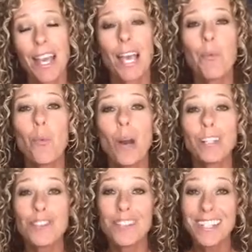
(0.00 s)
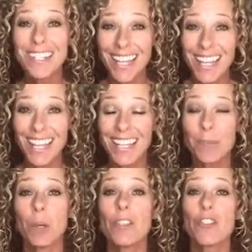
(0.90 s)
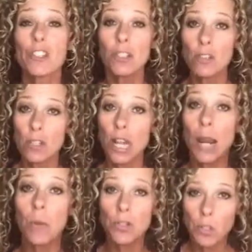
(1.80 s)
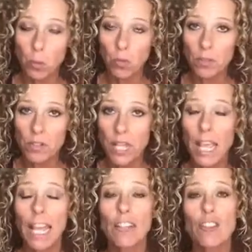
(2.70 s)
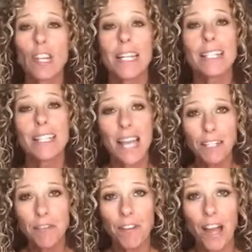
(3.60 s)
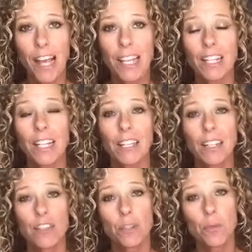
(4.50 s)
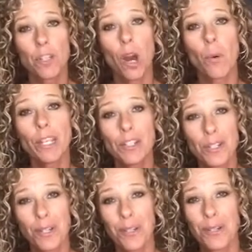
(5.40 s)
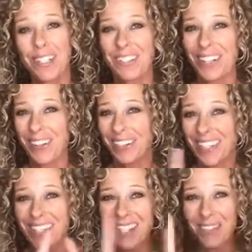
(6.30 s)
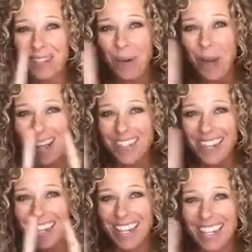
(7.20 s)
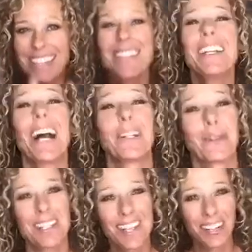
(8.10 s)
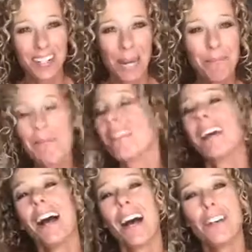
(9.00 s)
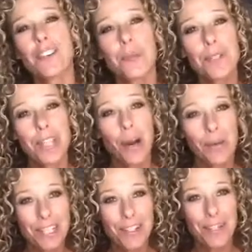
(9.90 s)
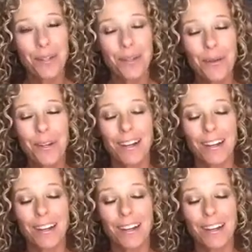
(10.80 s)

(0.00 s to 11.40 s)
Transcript: And what she did was she used our tools, and she identified that she was going to, you know who this is if you're watching, I don't want to say her name, she was going to